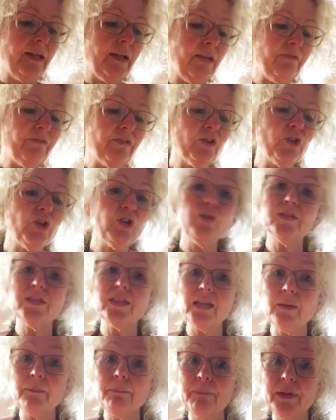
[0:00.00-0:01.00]
if you're
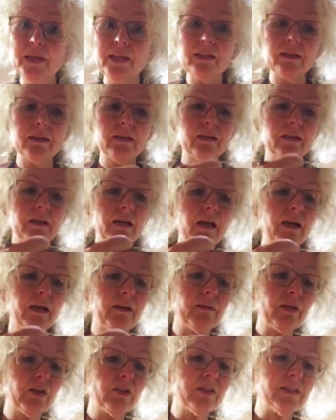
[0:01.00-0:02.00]
using a big
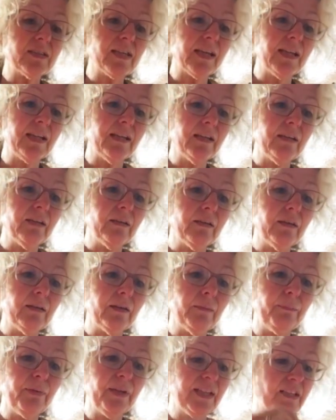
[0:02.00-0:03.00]
uh, container
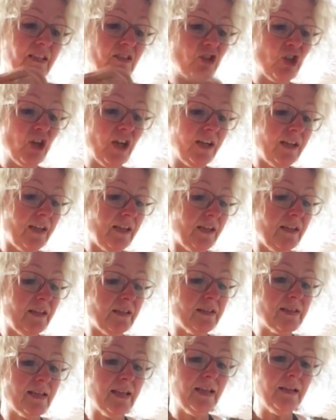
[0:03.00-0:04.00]
a big tray uh,
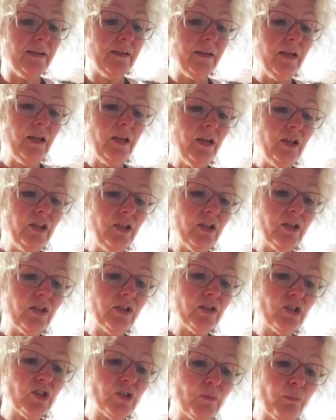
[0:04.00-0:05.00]
tin you
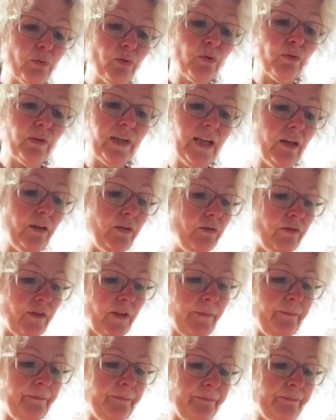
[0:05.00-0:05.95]
can just pour it over